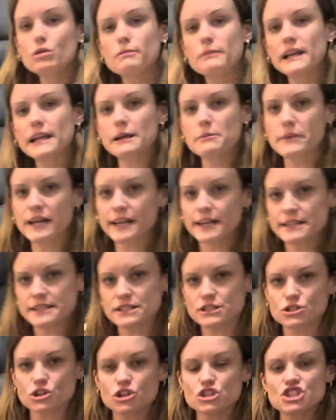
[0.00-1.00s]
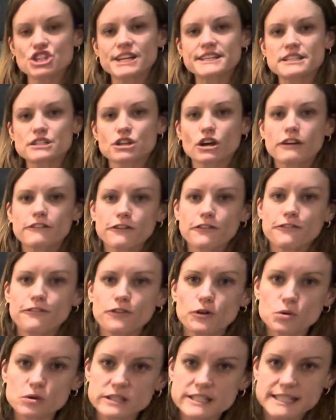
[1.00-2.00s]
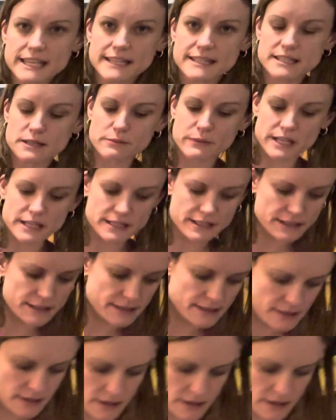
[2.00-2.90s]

millimeters, so just over 4 centimeters.